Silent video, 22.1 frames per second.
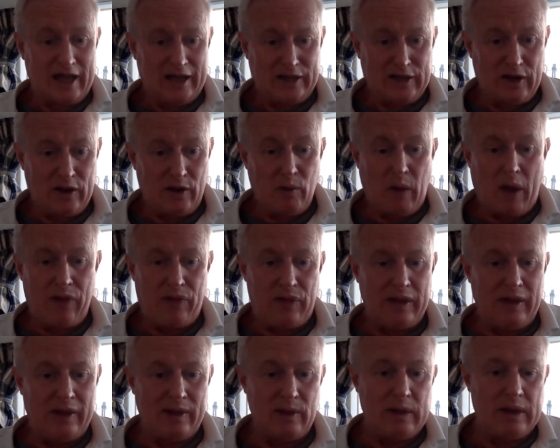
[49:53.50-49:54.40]
you know, I
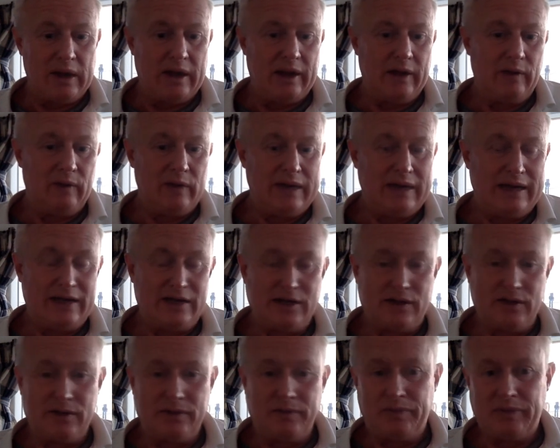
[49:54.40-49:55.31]
think we, we need
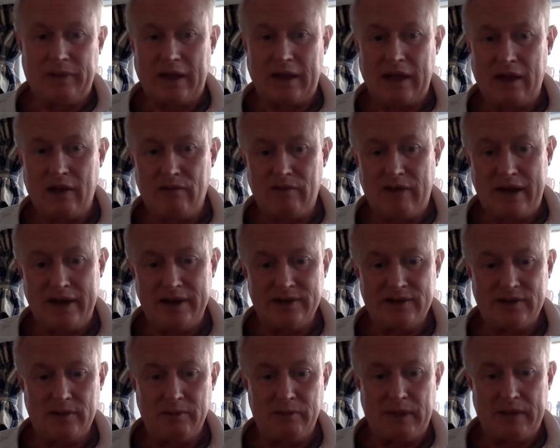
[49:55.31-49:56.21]
to
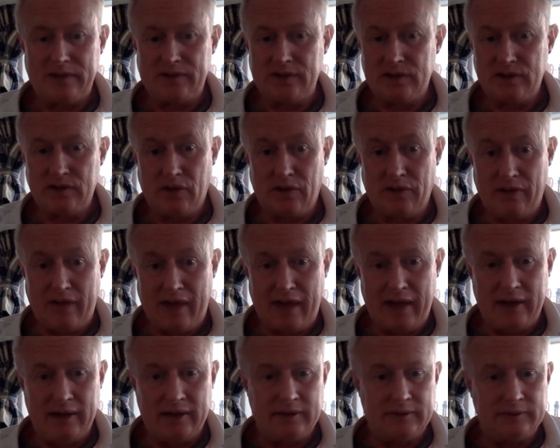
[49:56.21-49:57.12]
raise the message on
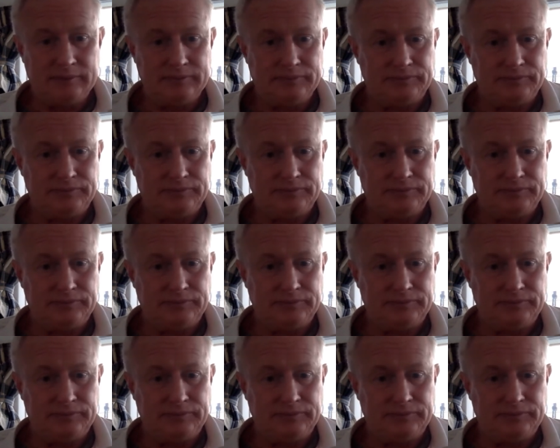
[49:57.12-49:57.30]
that.